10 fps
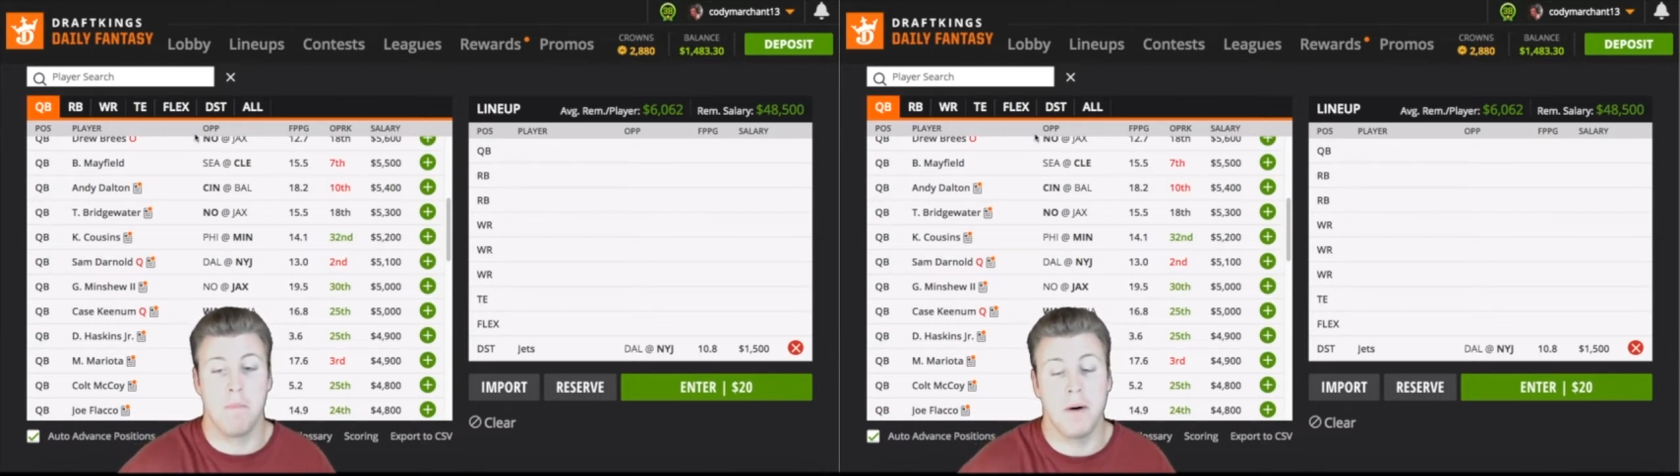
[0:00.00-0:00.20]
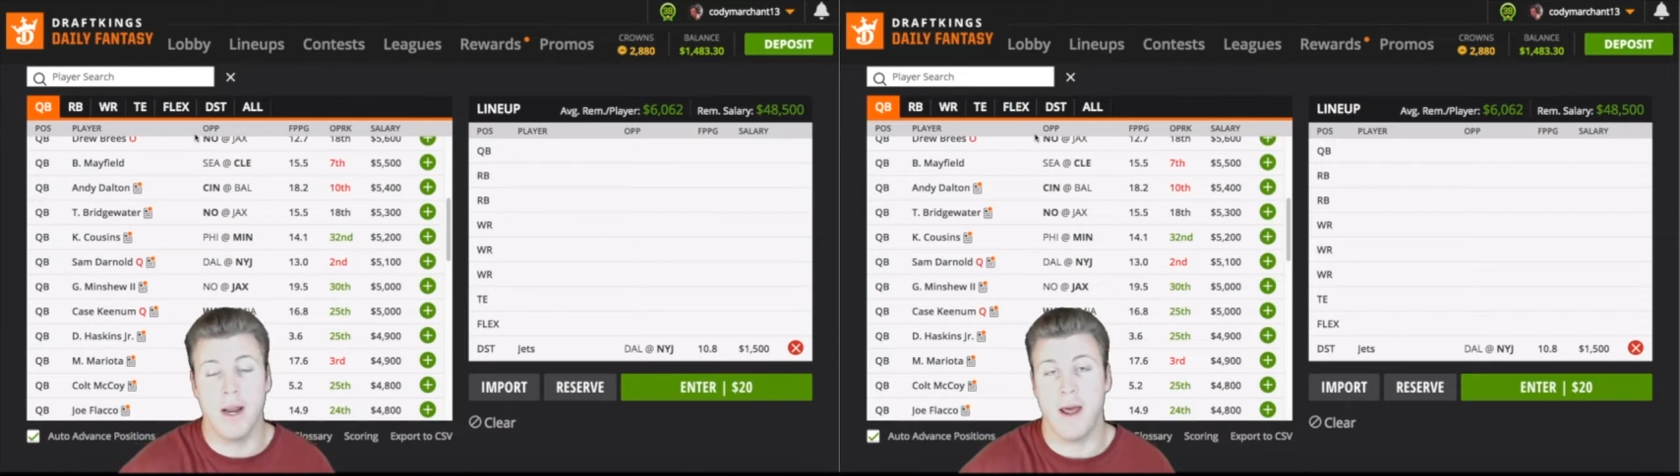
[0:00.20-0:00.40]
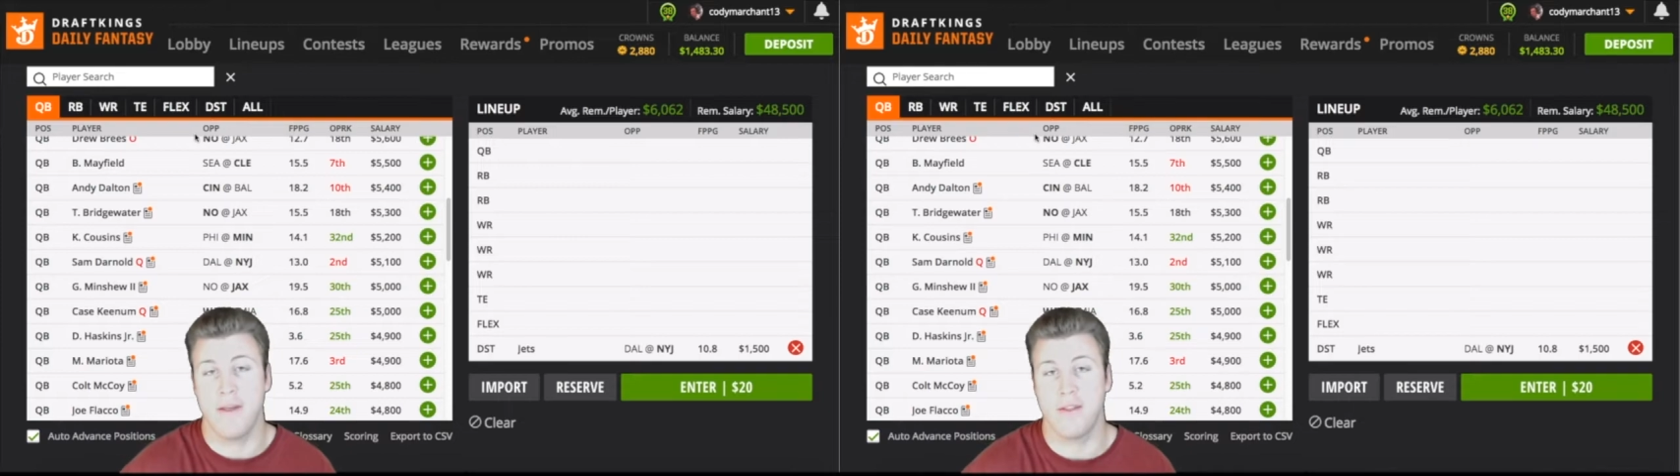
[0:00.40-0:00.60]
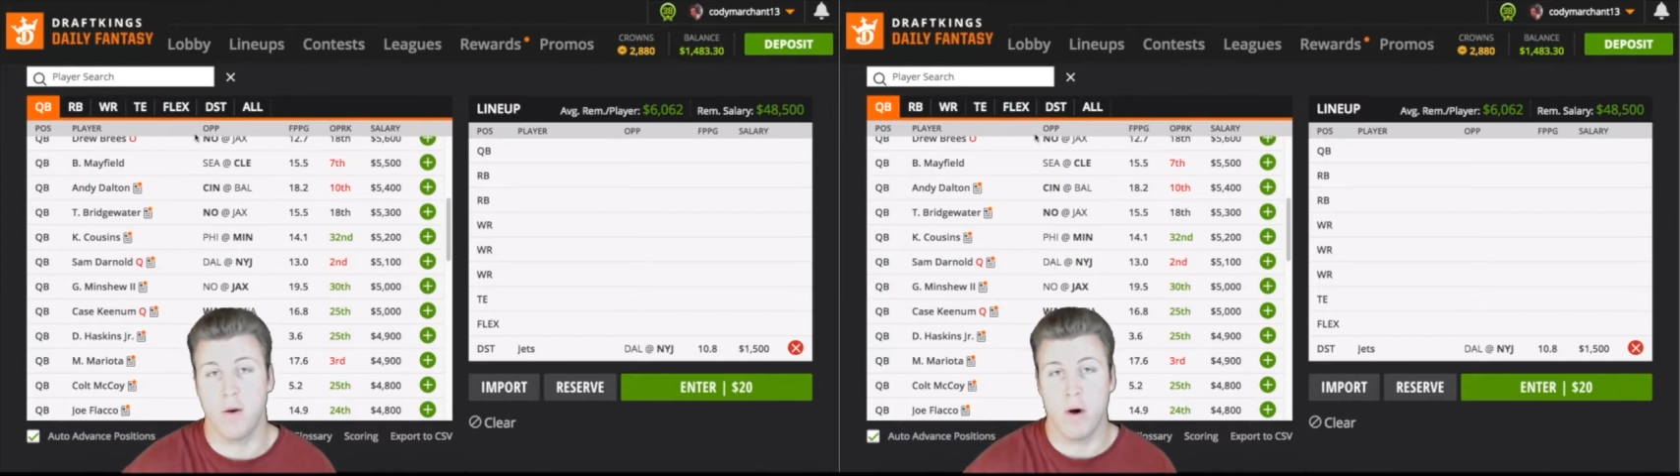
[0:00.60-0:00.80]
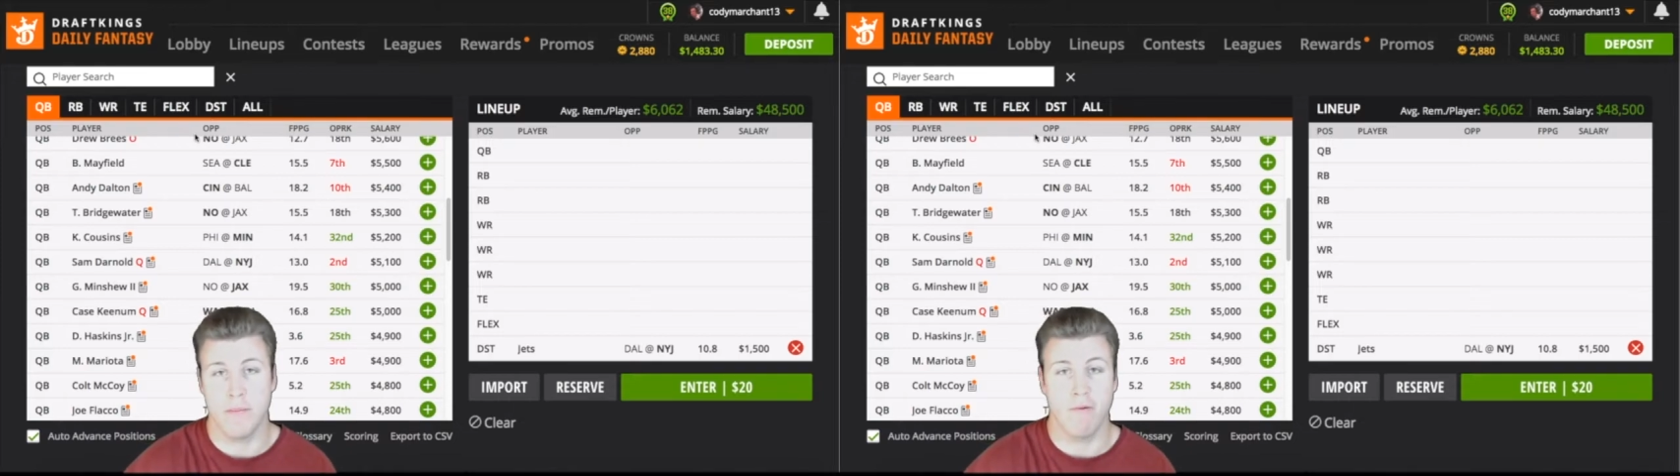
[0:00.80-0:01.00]
But I think they
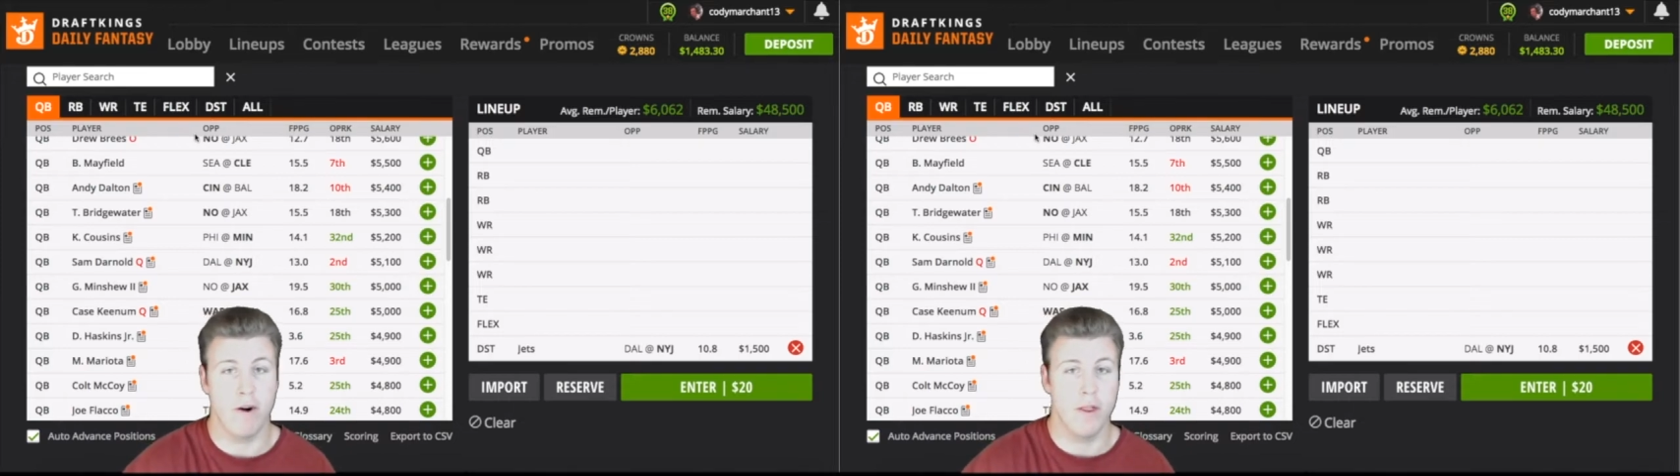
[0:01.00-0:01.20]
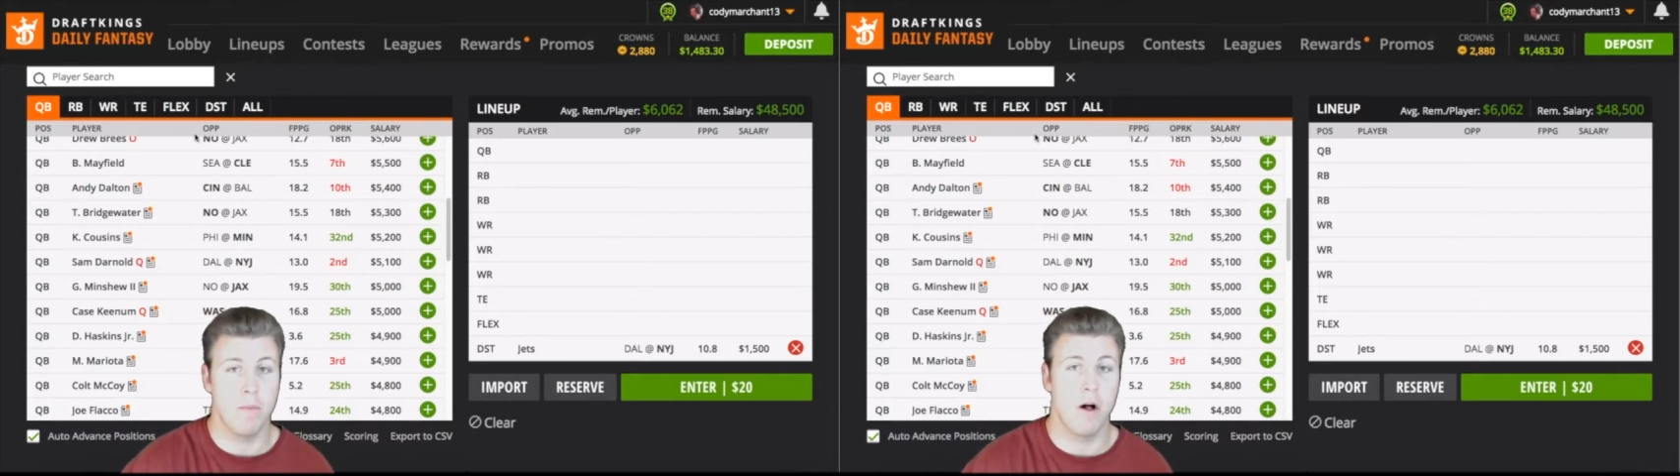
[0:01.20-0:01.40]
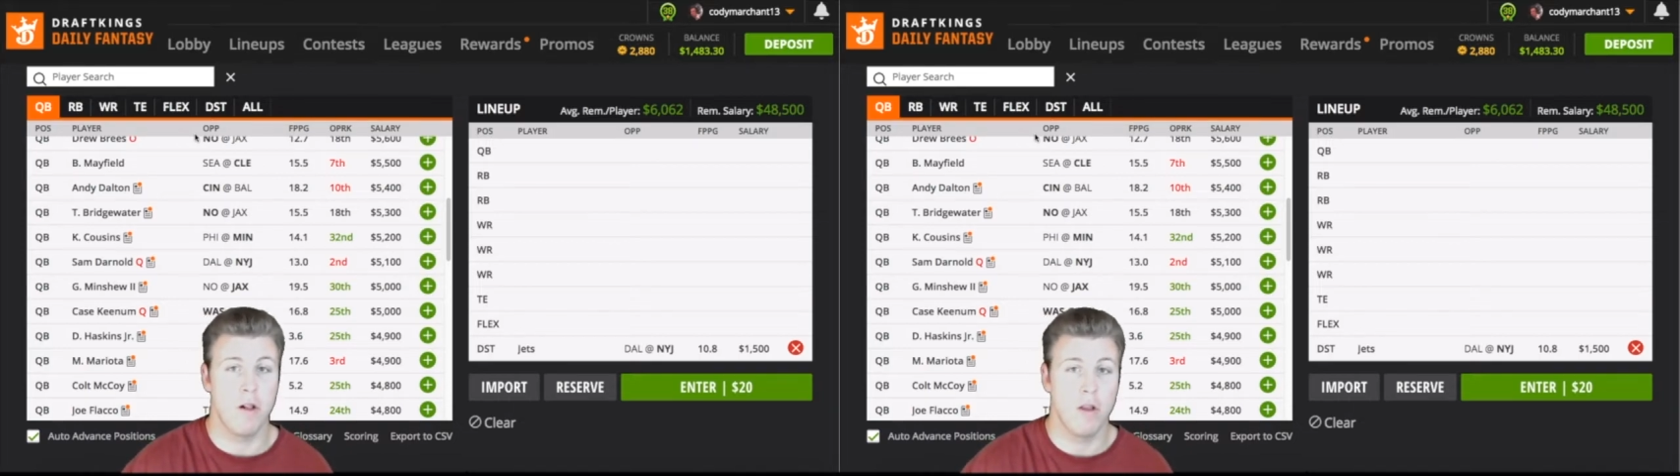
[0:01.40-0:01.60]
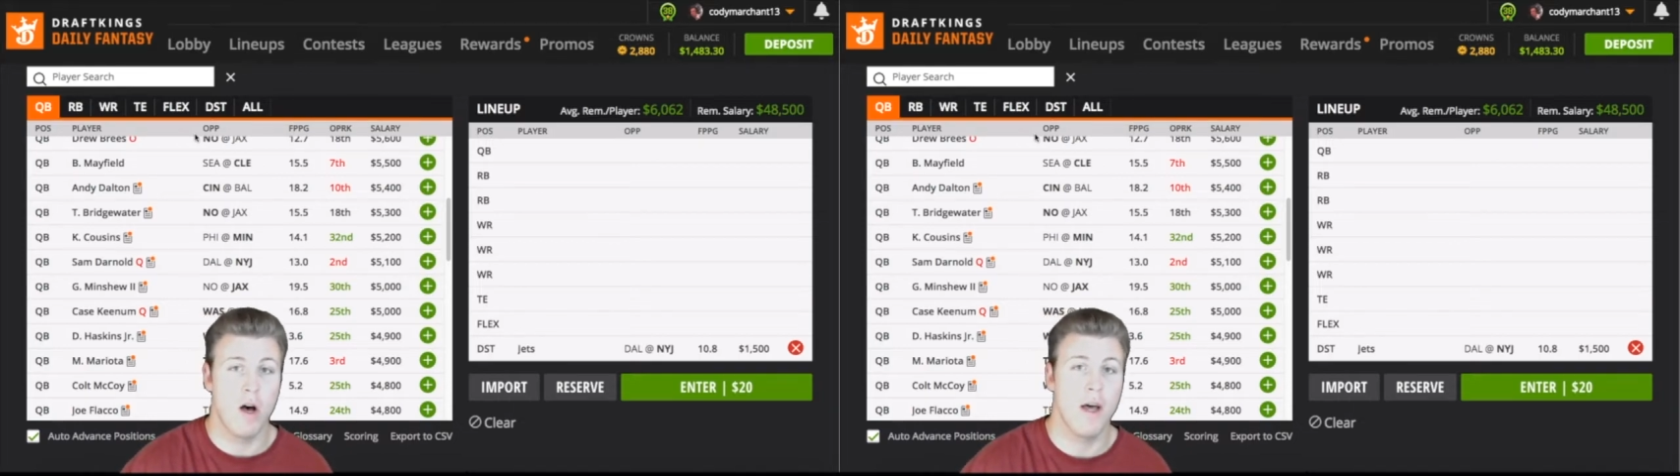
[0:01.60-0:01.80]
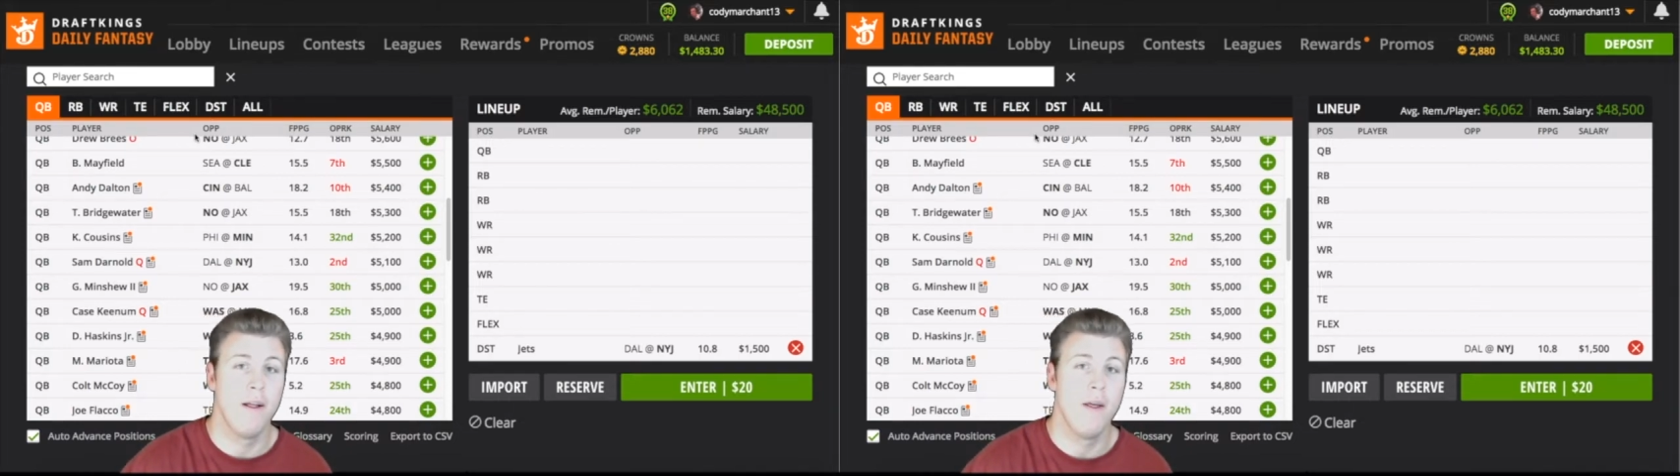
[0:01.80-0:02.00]
want to be running the ball a
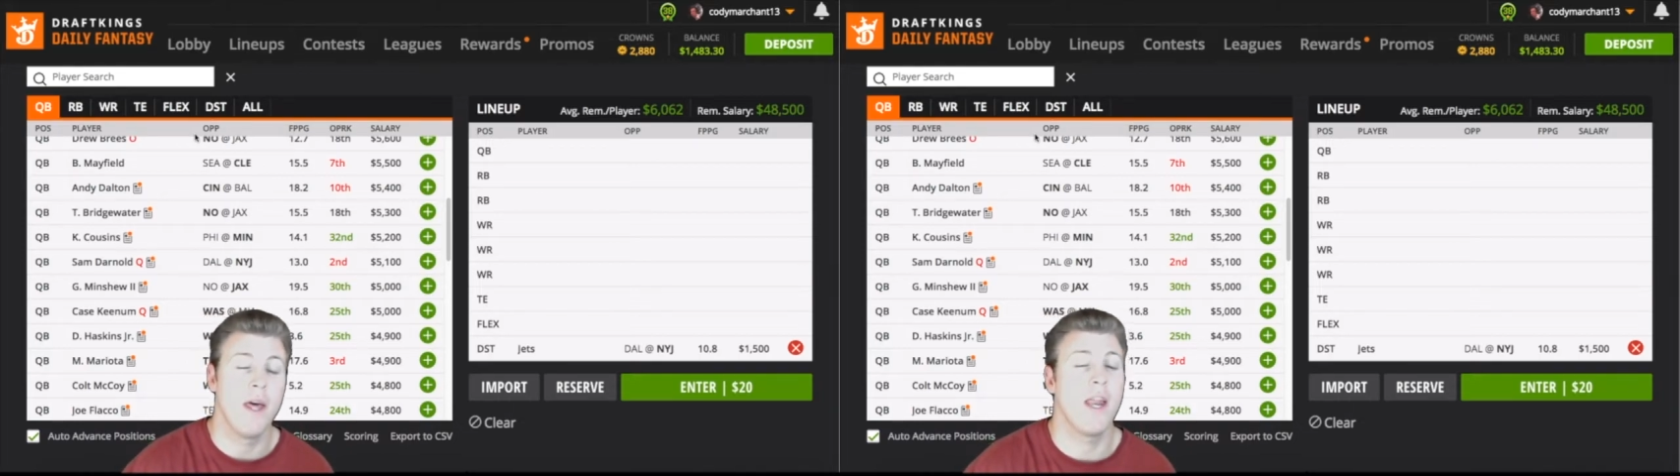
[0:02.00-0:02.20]
lot.